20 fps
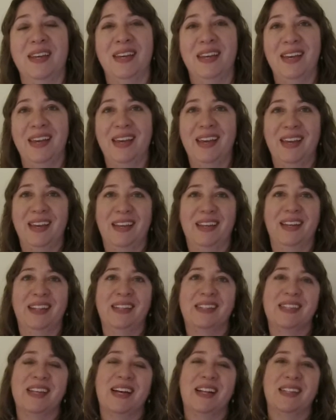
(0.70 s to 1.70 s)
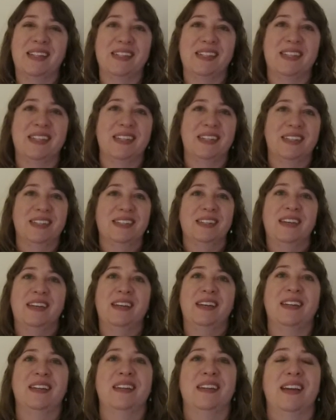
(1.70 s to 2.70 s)
Hey, it's Allison,
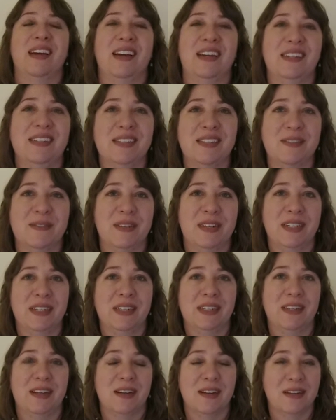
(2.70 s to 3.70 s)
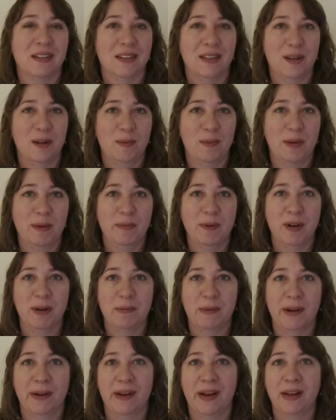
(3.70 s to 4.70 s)
and I just wanted to talk a little bit more
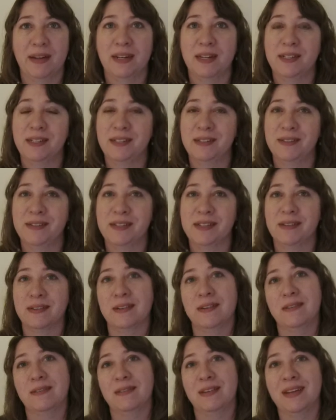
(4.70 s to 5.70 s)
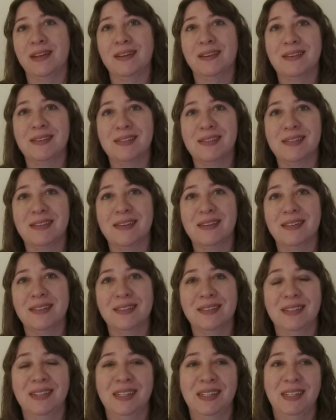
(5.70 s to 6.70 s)
about how to choose your own anchor
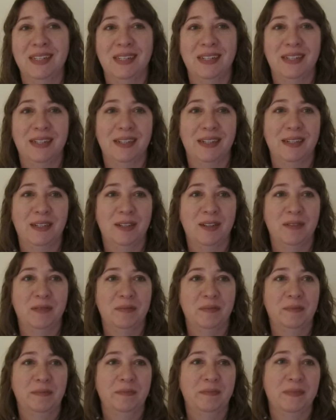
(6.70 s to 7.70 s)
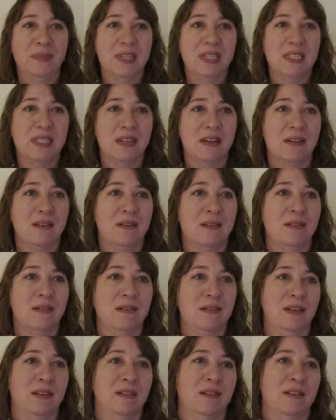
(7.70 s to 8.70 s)
song.
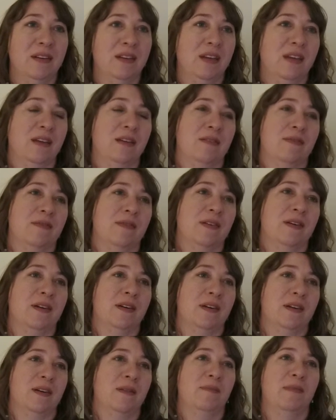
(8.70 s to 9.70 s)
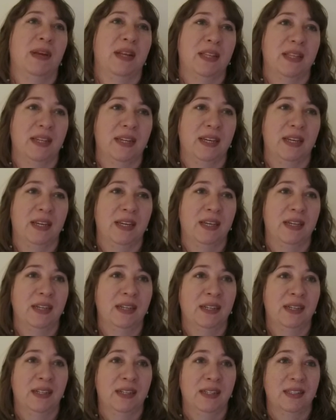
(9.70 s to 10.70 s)
So you're looking for a melody
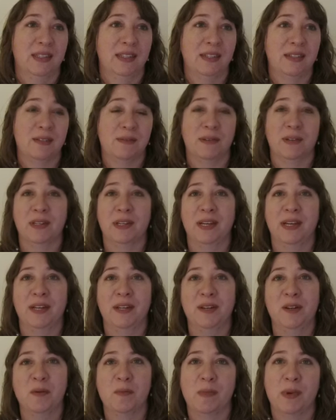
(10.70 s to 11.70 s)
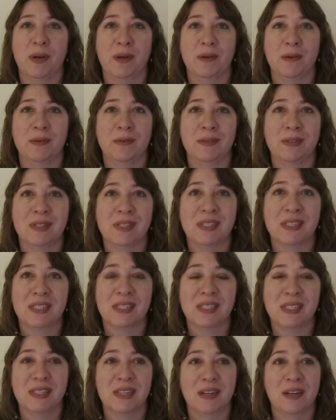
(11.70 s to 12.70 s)
that's really in your
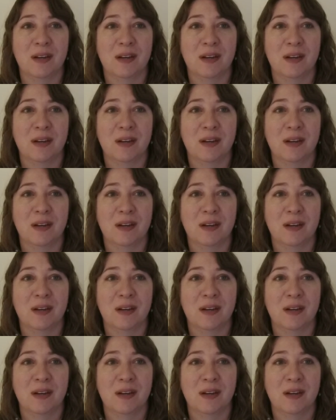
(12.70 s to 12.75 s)
bones,